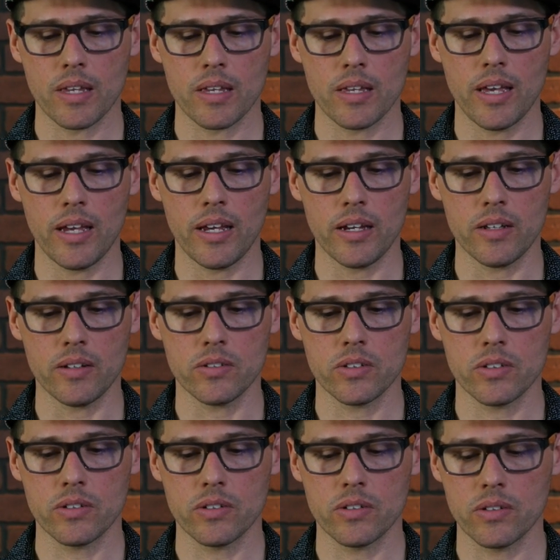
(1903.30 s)
and
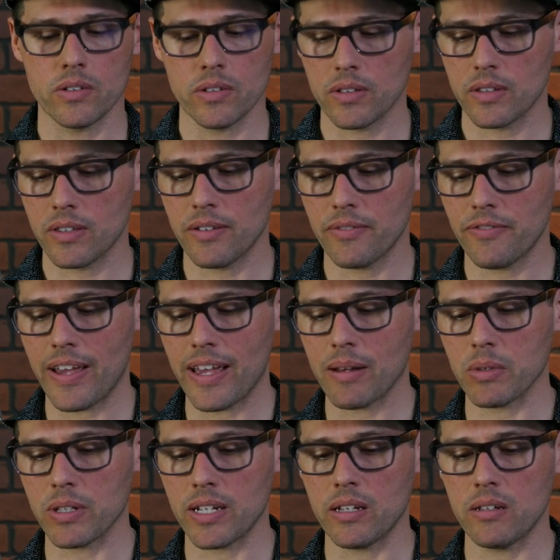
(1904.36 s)
the
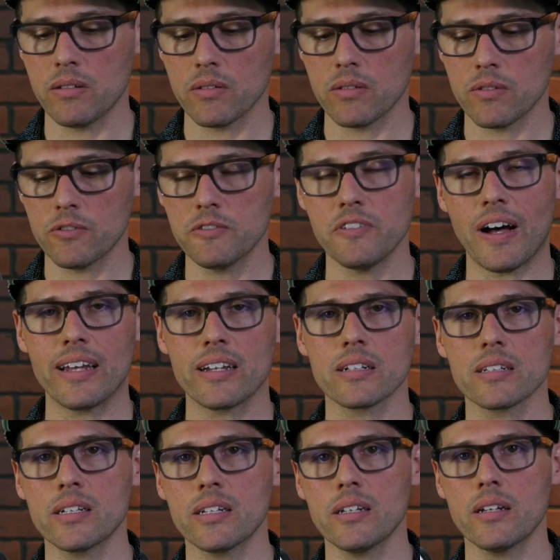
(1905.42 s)
family
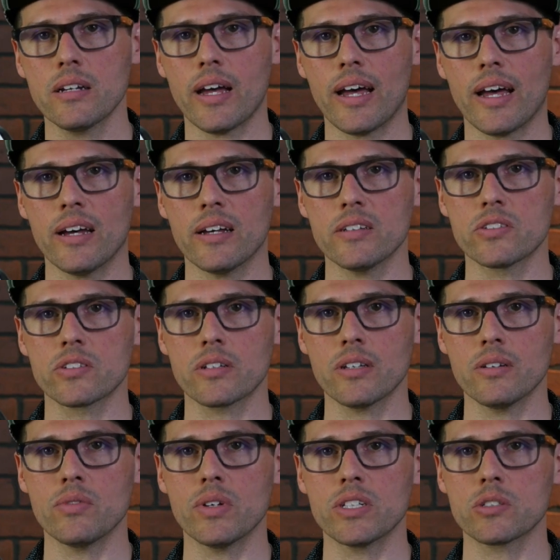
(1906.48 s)
finally has
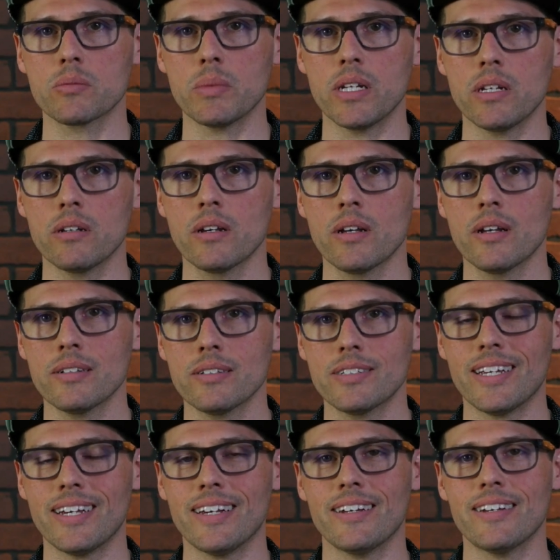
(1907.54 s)
convinced me
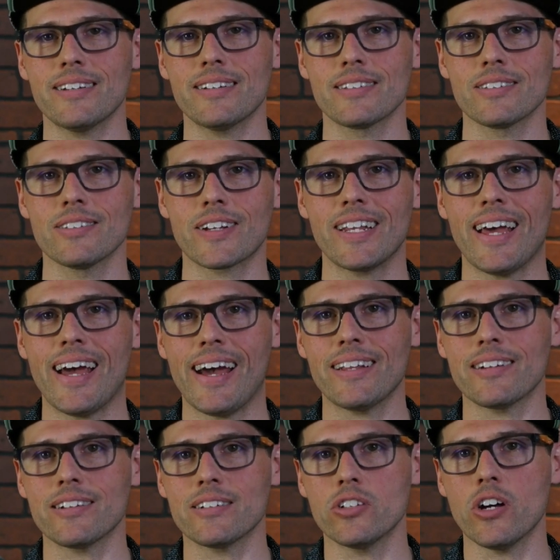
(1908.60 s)
to look at
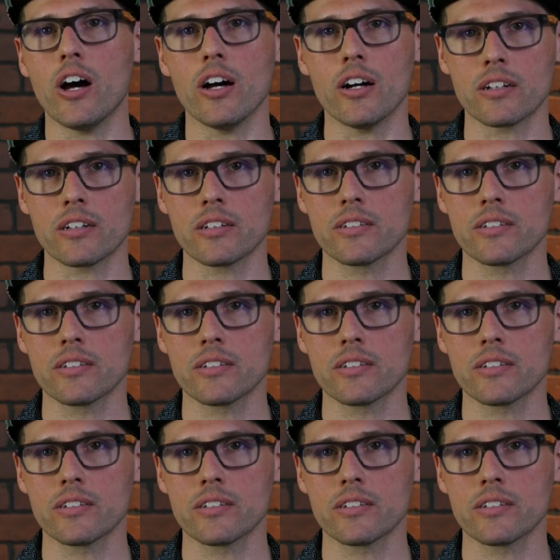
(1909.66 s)
adding a dog